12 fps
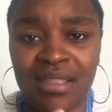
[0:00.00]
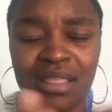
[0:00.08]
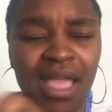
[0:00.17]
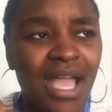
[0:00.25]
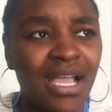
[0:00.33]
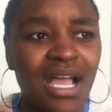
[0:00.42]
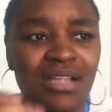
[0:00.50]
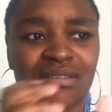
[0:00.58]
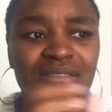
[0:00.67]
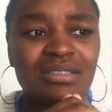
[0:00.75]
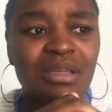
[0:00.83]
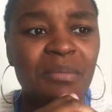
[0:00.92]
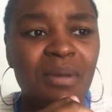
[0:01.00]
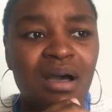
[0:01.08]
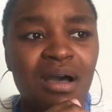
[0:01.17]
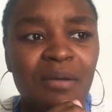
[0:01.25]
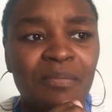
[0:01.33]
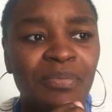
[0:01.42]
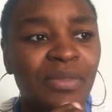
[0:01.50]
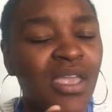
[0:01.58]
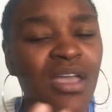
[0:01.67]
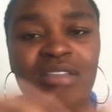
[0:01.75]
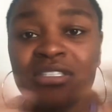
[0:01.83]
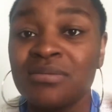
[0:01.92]
They had gotten some
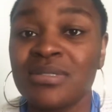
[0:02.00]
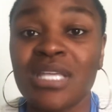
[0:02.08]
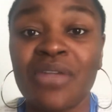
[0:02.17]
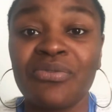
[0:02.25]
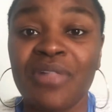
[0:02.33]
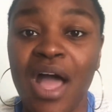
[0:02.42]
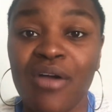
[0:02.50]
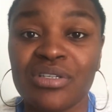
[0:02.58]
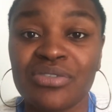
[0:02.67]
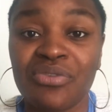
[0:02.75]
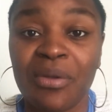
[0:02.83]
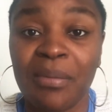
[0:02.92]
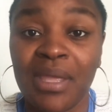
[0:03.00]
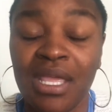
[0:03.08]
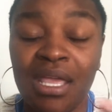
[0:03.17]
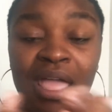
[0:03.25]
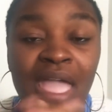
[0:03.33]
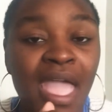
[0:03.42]
sunflowers from me,